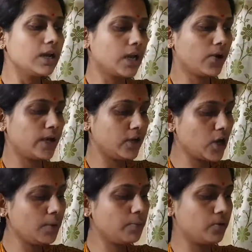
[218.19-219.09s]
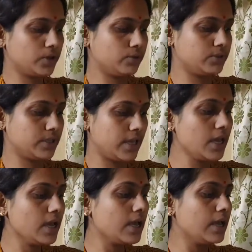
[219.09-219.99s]
Now in your book you
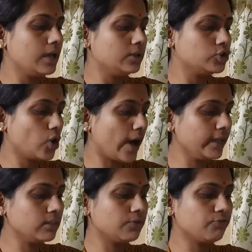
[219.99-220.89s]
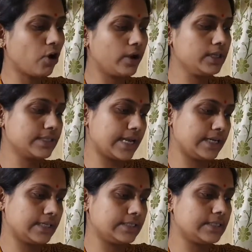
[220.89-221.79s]
see, join the following
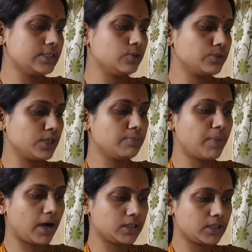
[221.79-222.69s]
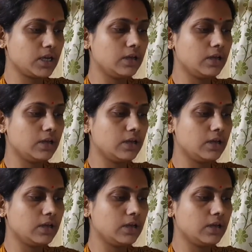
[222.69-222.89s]
sentences using but.